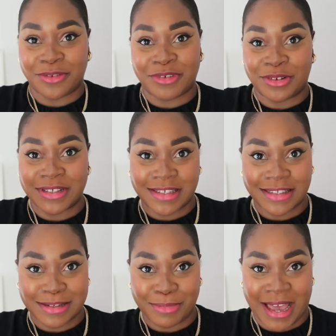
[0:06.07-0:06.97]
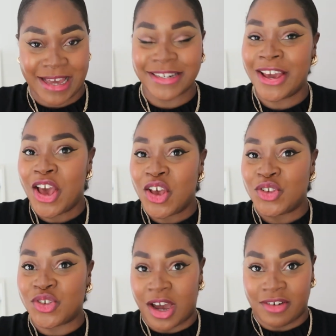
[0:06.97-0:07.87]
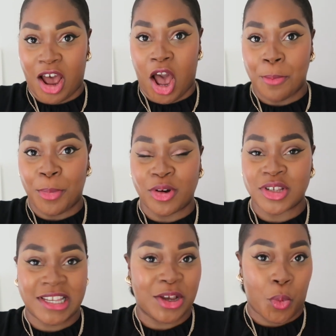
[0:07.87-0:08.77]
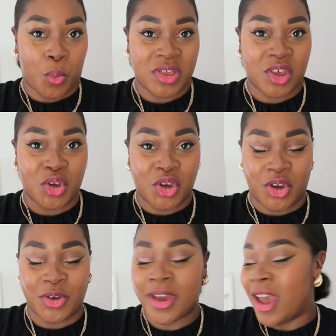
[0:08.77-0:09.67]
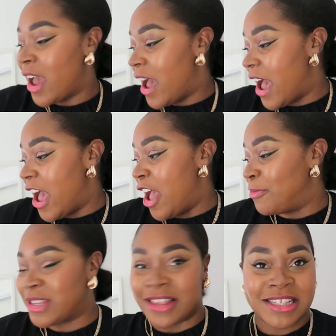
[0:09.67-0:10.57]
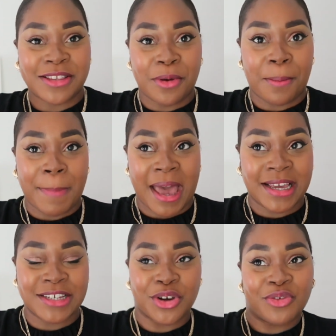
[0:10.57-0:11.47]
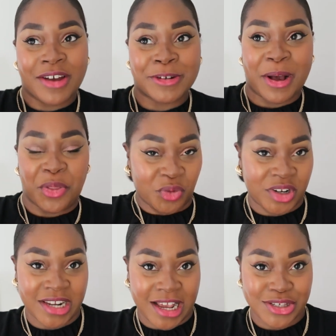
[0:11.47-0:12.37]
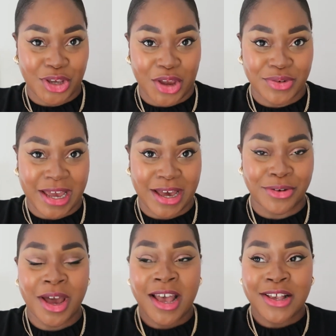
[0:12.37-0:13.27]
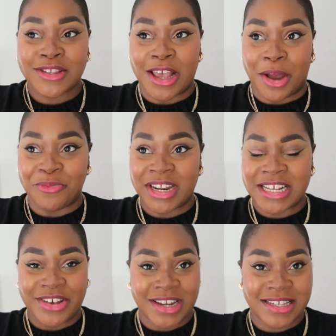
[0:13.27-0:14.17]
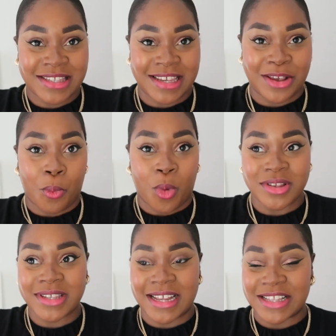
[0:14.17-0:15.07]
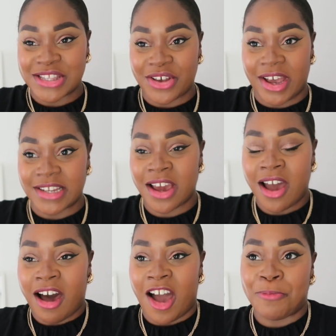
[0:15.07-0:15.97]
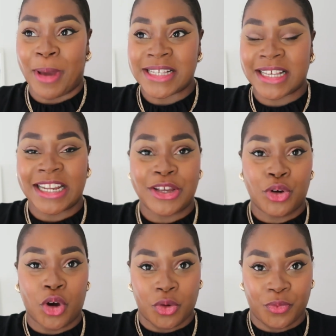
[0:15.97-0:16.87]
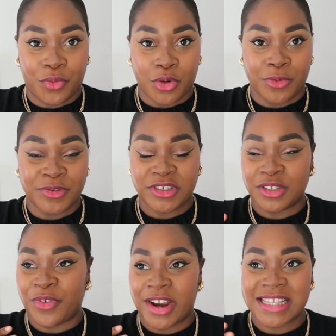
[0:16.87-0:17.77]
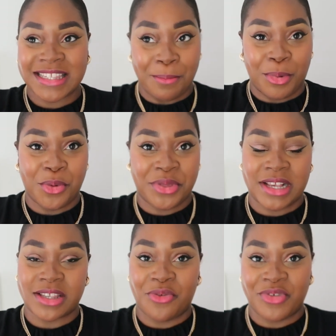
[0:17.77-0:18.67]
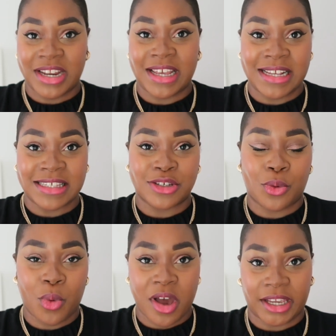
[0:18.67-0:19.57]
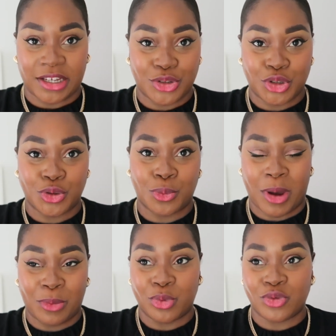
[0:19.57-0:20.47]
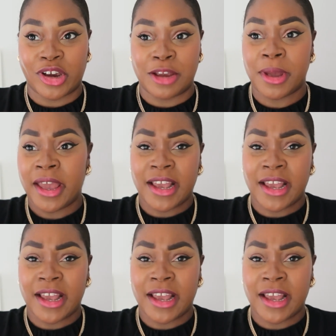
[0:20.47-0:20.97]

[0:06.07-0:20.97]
I've already got this in my hand. Zara unboxing with you. So this package arrived about 3 days ago now, so I'm really excited to see what's inside. I've basically gone for just very simple things that are really easy to work into my wardrobe.